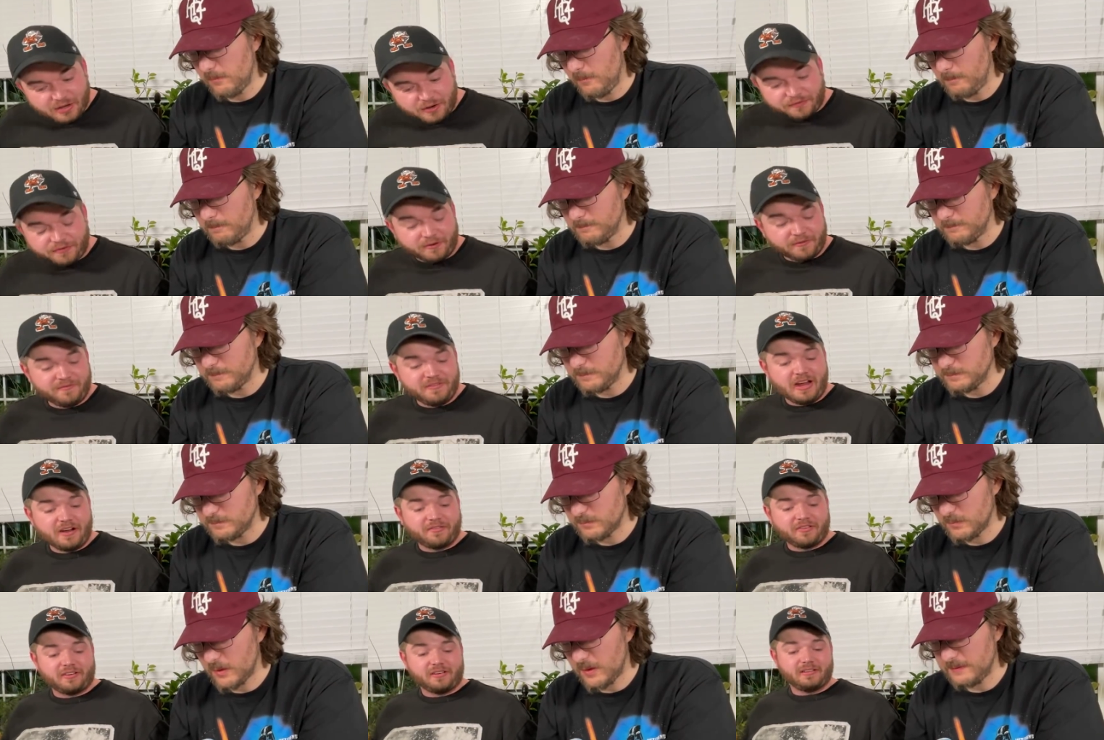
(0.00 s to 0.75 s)
Speaker 1: know, for
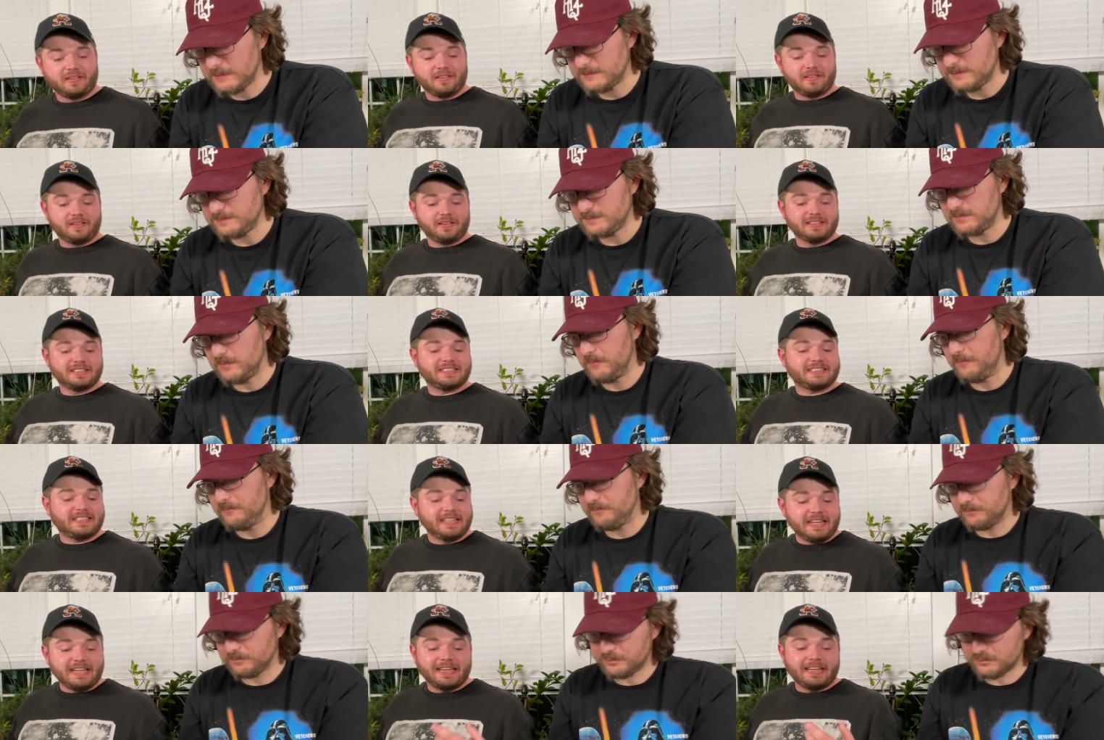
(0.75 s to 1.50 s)
never
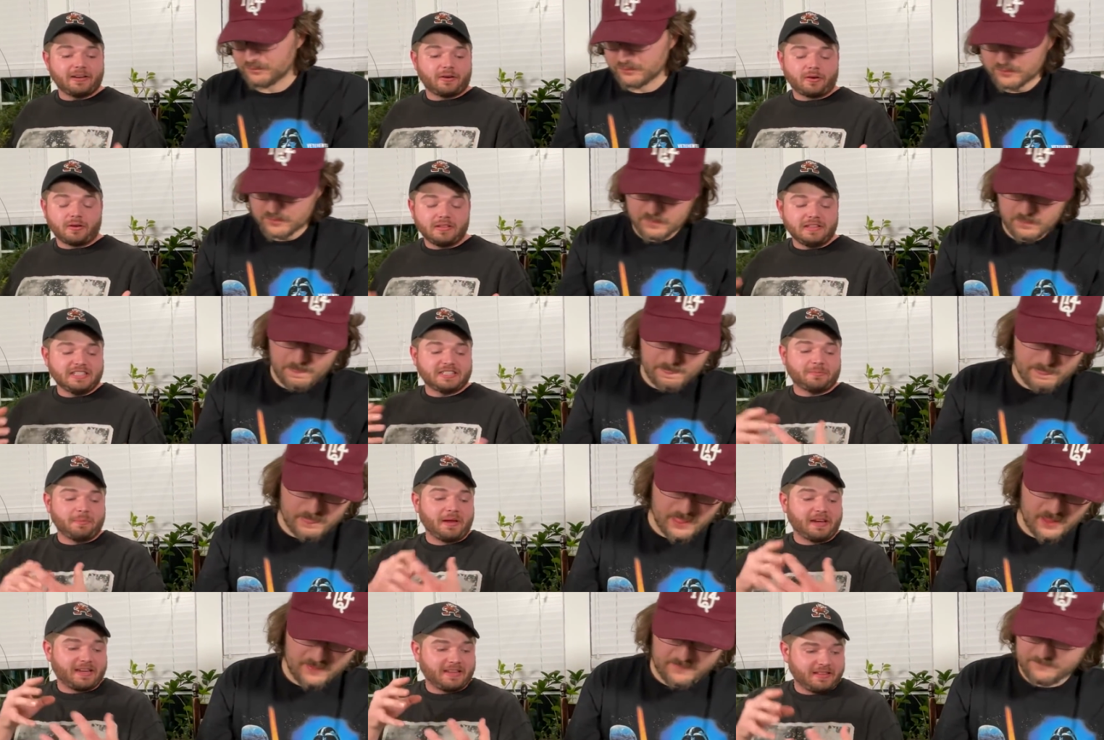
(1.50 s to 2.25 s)
seeing it or at
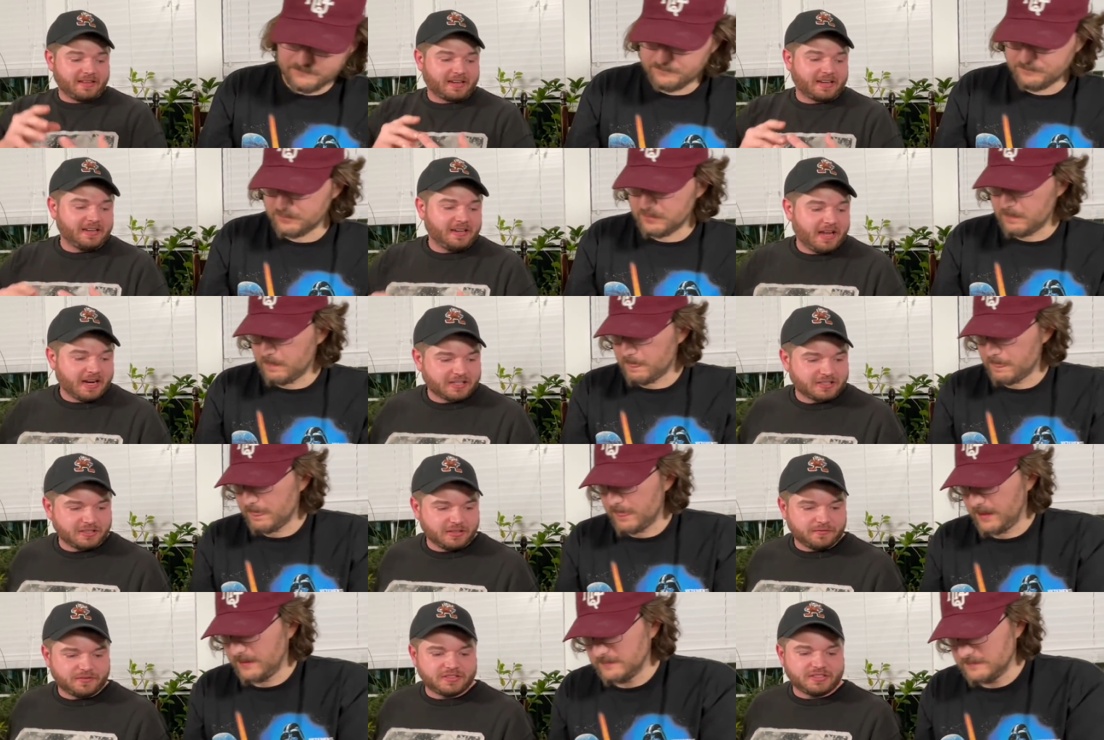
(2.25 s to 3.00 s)
least making the
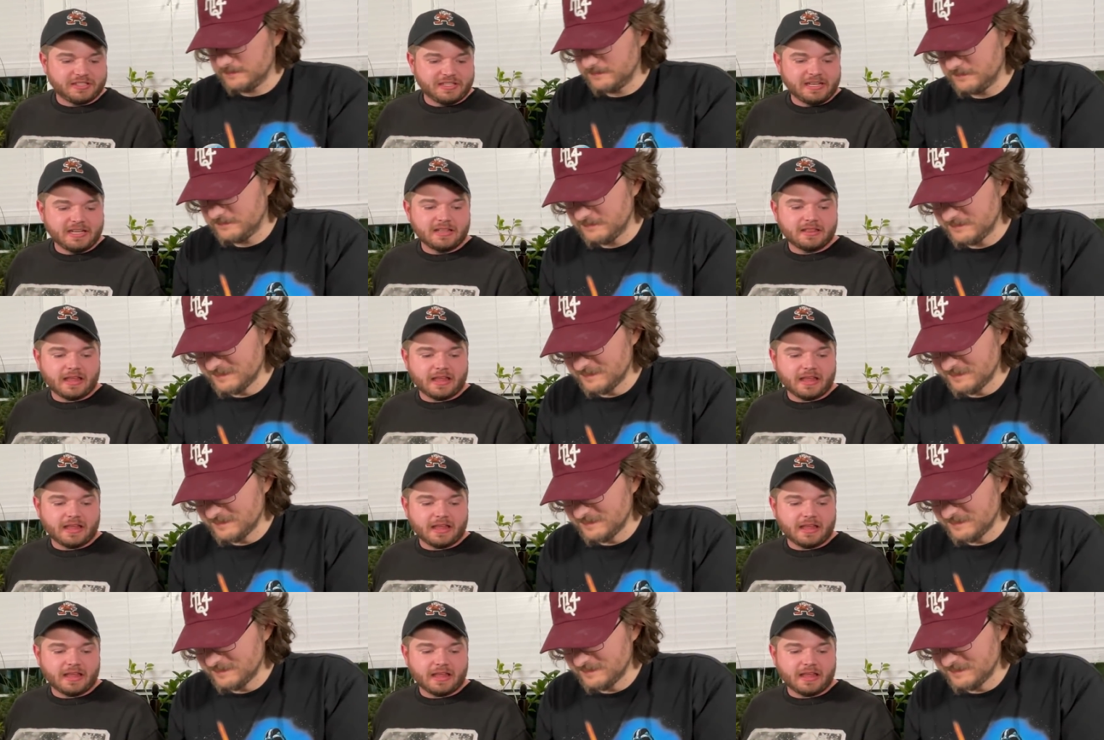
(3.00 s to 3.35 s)
connection of seeing